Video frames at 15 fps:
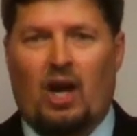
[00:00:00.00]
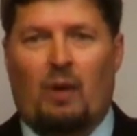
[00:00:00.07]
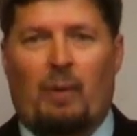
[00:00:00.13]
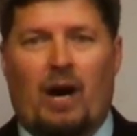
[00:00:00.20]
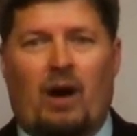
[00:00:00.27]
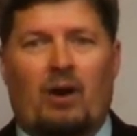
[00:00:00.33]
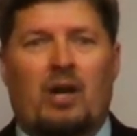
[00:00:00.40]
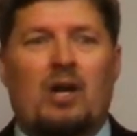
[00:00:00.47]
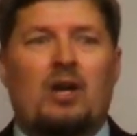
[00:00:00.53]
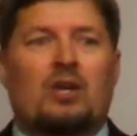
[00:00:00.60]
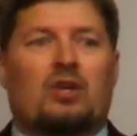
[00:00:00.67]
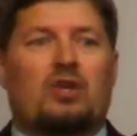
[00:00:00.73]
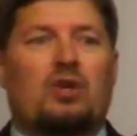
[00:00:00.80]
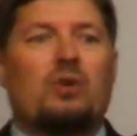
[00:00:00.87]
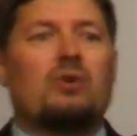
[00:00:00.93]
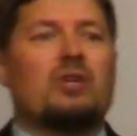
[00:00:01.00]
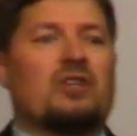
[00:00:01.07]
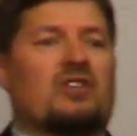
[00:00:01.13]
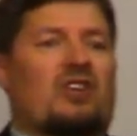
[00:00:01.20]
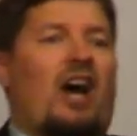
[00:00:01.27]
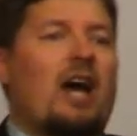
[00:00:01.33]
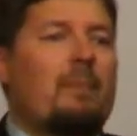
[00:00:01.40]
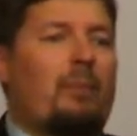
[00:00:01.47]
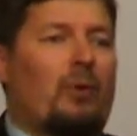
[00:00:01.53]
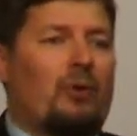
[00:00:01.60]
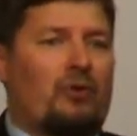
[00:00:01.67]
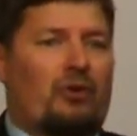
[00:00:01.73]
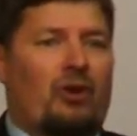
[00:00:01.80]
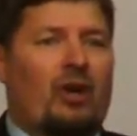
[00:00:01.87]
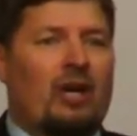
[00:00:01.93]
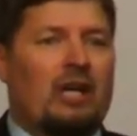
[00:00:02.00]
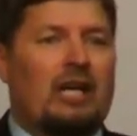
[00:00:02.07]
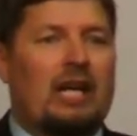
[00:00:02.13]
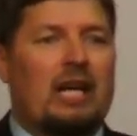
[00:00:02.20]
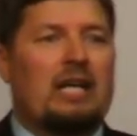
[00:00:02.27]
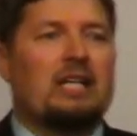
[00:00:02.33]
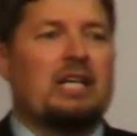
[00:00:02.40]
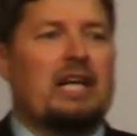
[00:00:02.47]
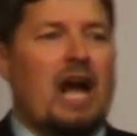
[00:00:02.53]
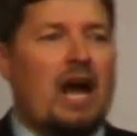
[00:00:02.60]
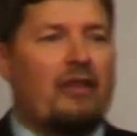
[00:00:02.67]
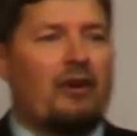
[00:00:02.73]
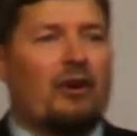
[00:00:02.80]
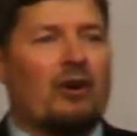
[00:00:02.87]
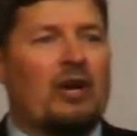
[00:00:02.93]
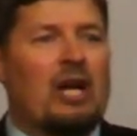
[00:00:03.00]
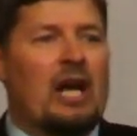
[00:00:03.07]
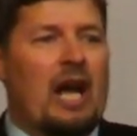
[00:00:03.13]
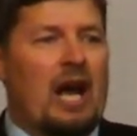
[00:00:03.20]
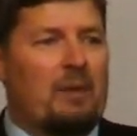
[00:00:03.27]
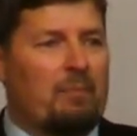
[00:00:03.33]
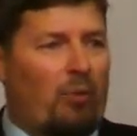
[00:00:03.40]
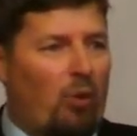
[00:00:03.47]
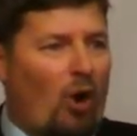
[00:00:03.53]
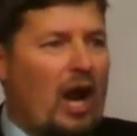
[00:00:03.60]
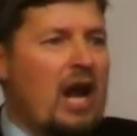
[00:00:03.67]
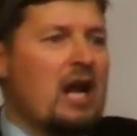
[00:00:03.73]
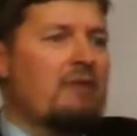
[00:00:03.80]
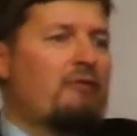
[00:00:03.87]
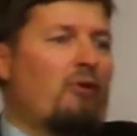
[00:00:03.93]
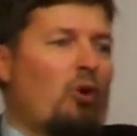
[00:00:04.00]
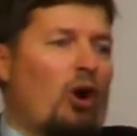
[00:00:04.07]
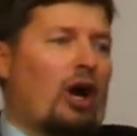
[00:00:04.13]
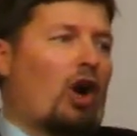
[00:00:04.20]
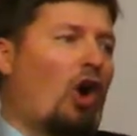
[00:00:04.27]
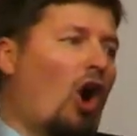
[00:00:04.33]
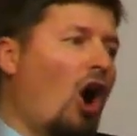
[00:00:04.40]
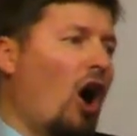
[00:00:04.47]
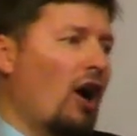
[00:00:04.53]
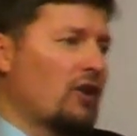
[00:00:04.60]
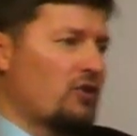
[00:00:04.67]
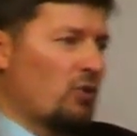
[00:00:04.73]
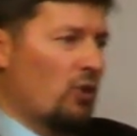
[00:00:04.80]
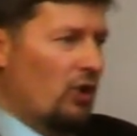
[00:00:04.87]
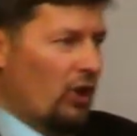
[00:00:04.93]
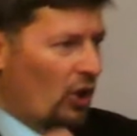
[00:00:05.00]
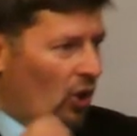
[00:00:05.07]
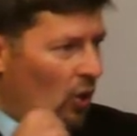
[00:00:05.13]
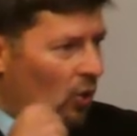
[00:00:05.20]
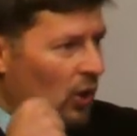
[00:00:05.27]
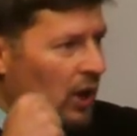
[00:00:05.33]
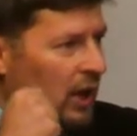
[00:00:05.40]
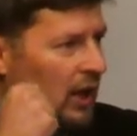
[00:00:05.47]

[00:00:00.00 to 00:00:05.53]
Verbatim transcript: about two disciples getting together and praying for a cause or, you know,